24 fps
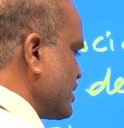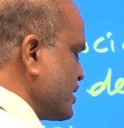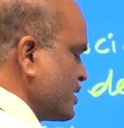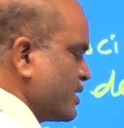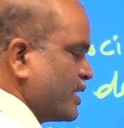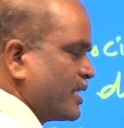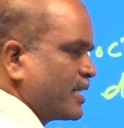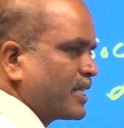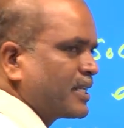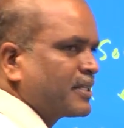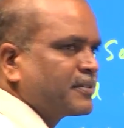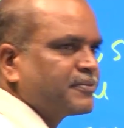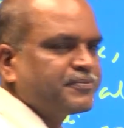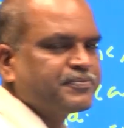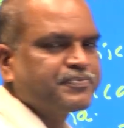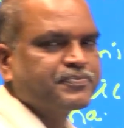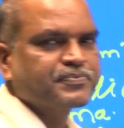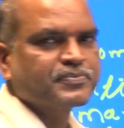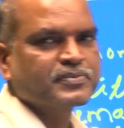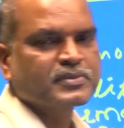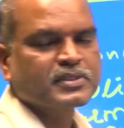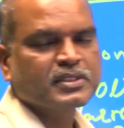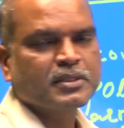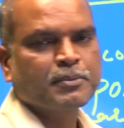there.
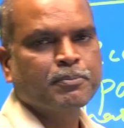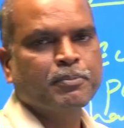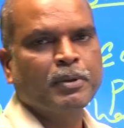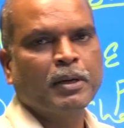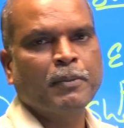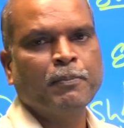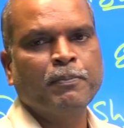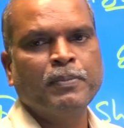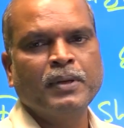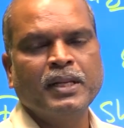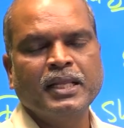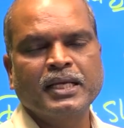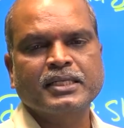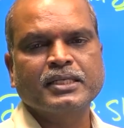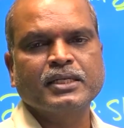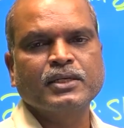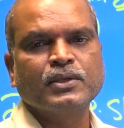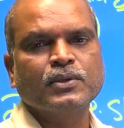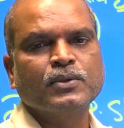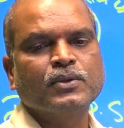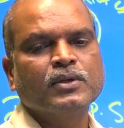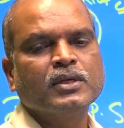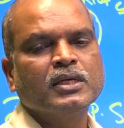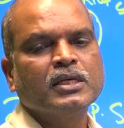Public
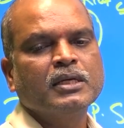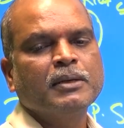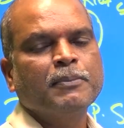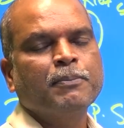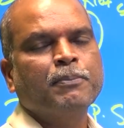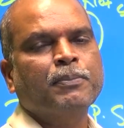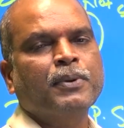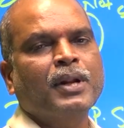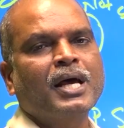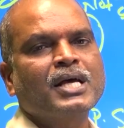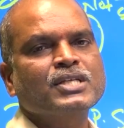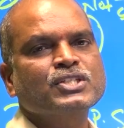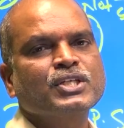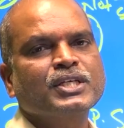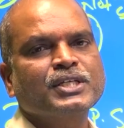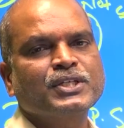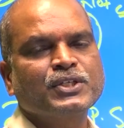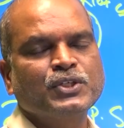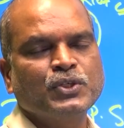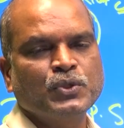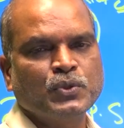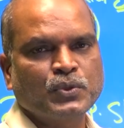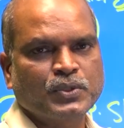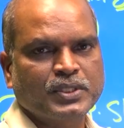
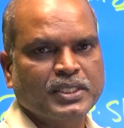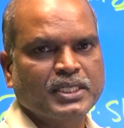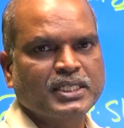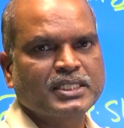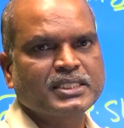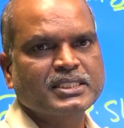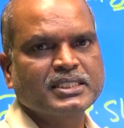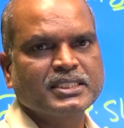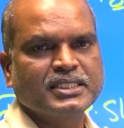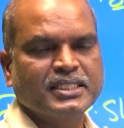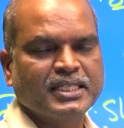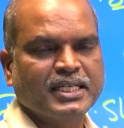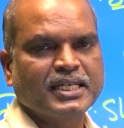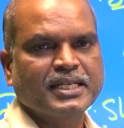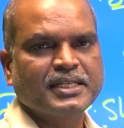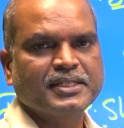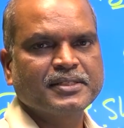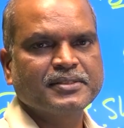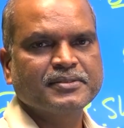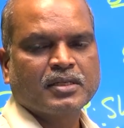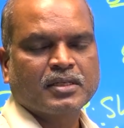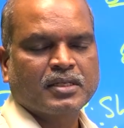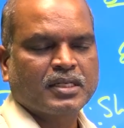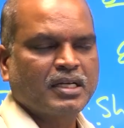prosecutors there.
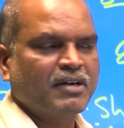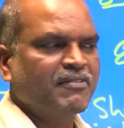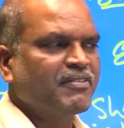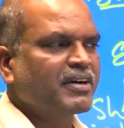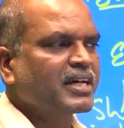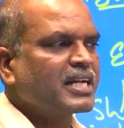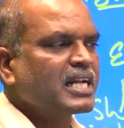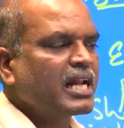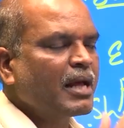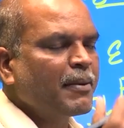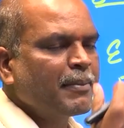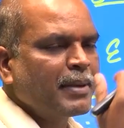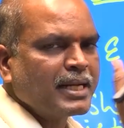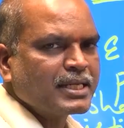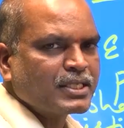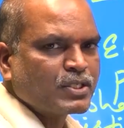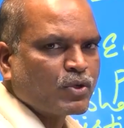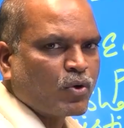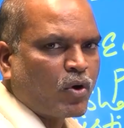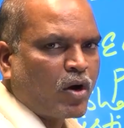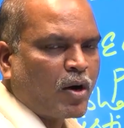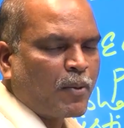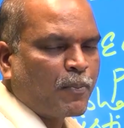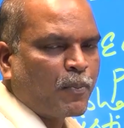Government
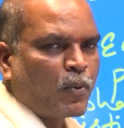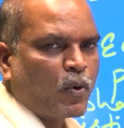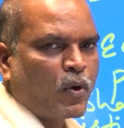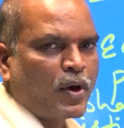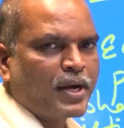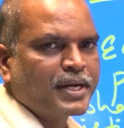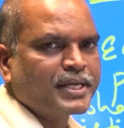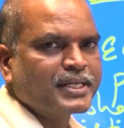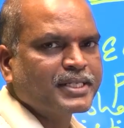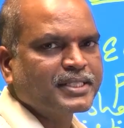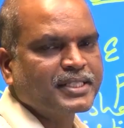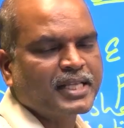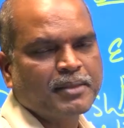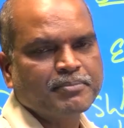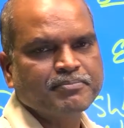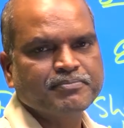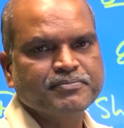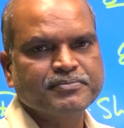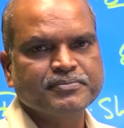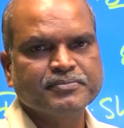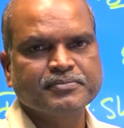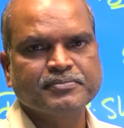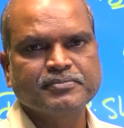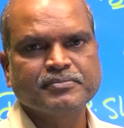to appoint them.
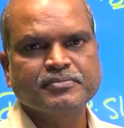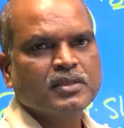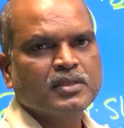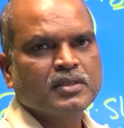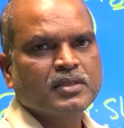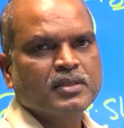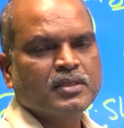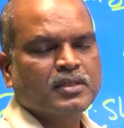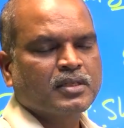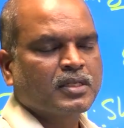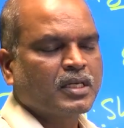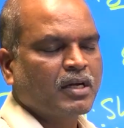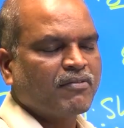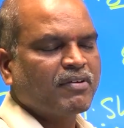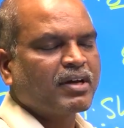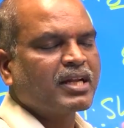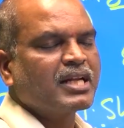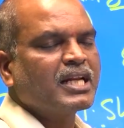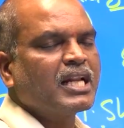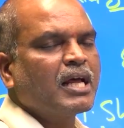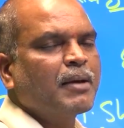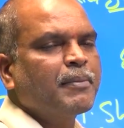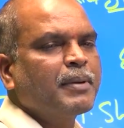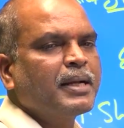
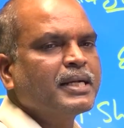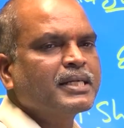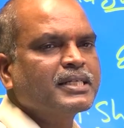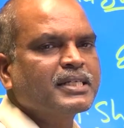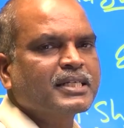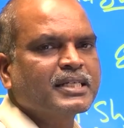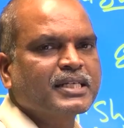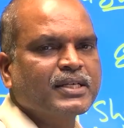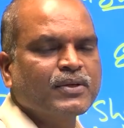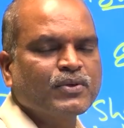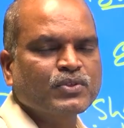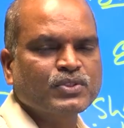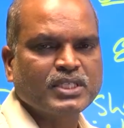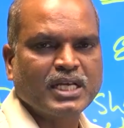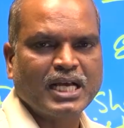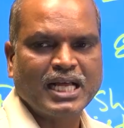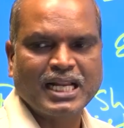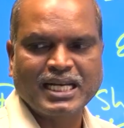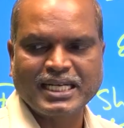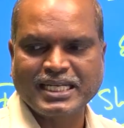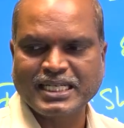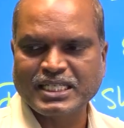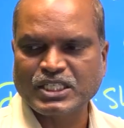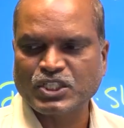Government gives
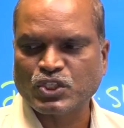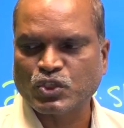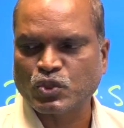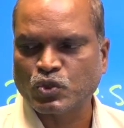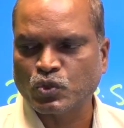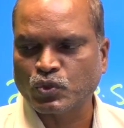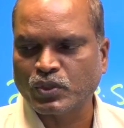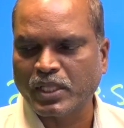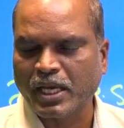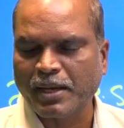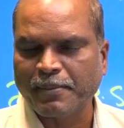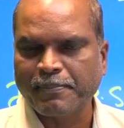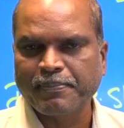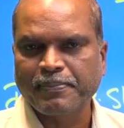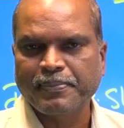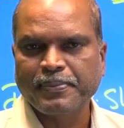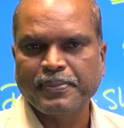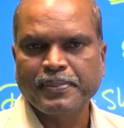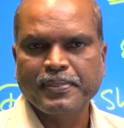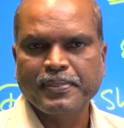salaries to them.